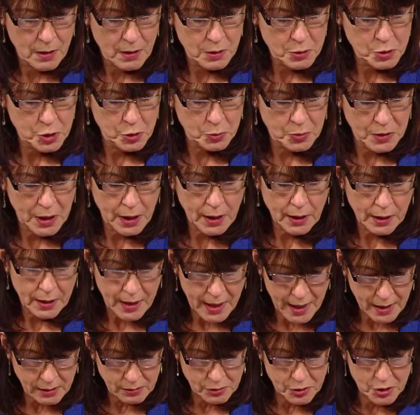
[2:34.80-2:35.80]
to bring an
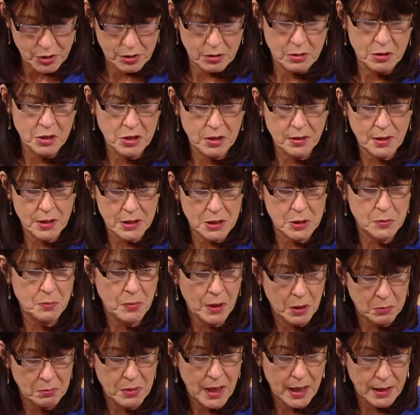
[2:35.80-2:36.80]
end to this
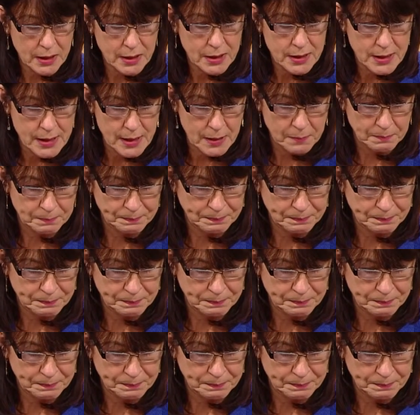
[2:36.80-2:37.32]
barbarity.